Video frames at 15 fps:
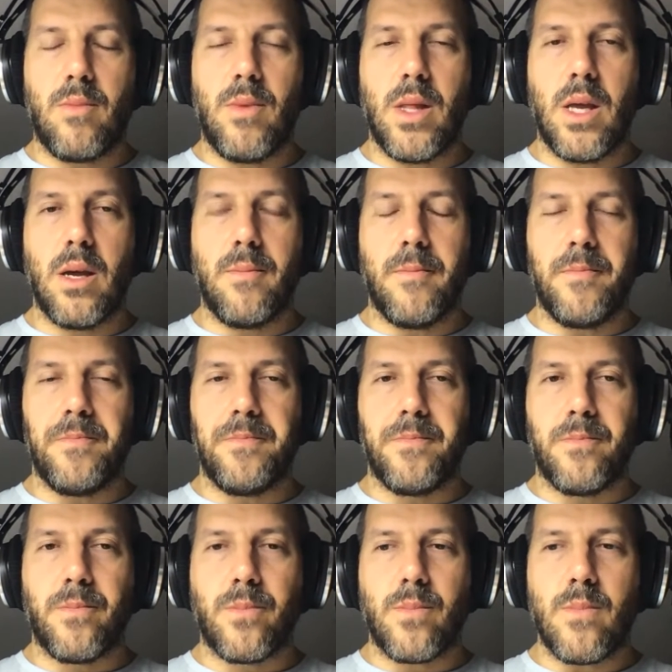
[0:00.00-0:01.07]
Mini,
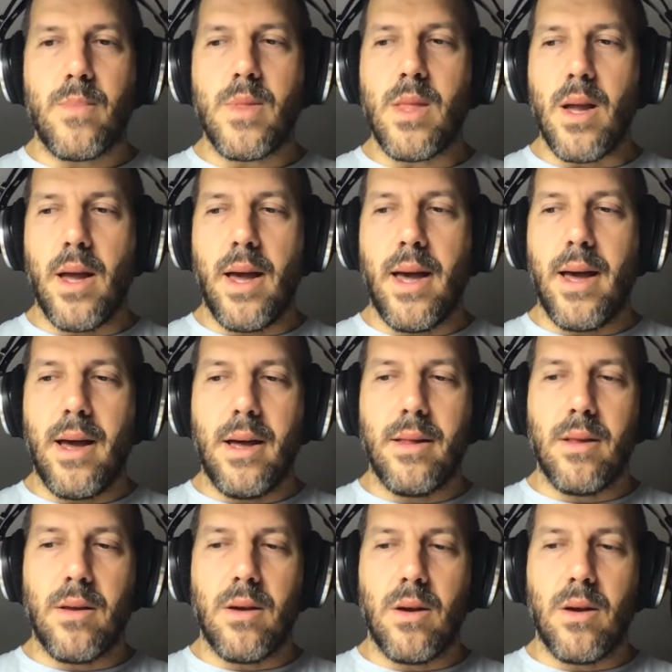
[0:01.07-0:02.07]
and